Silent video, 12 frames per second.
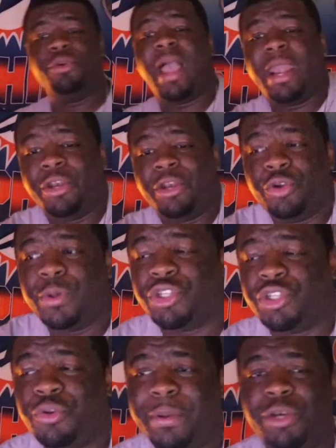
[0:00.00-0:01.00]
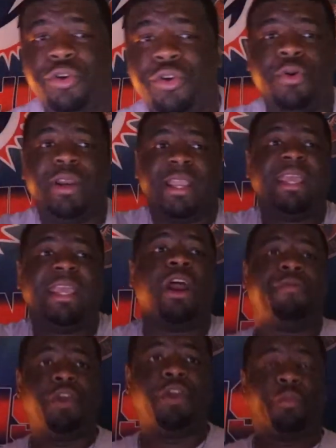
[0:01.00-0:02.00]
do what you've been doing and get off
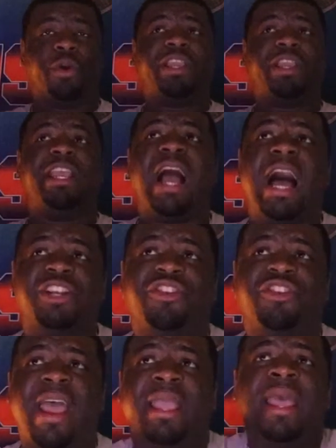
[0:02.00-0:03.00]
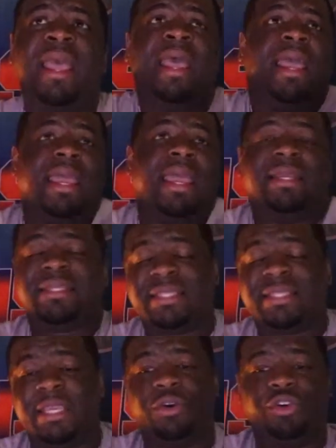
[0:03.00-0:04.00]
your rookie contract and
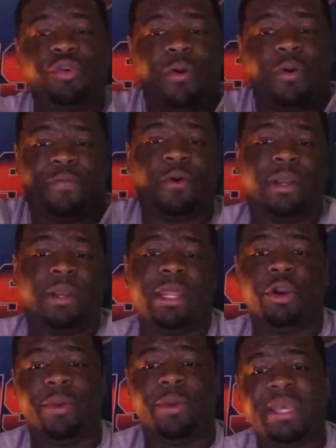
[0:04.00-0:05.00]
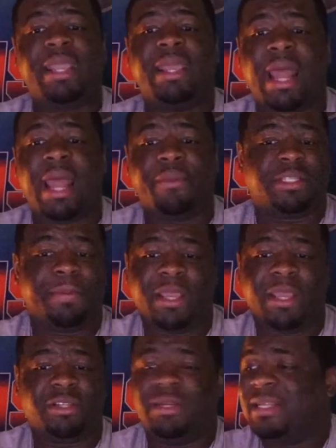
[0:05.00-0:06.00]
still do it for a little. And then I respect
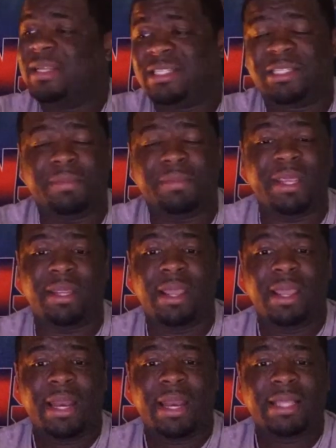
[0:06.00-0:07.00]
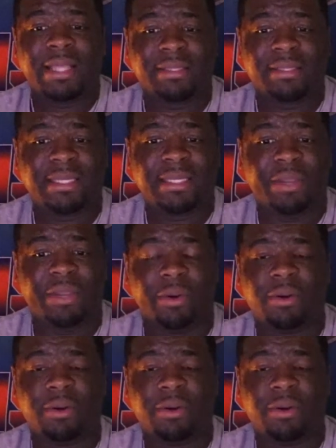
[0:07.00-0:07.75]
you. That's just me. That's how TD roll.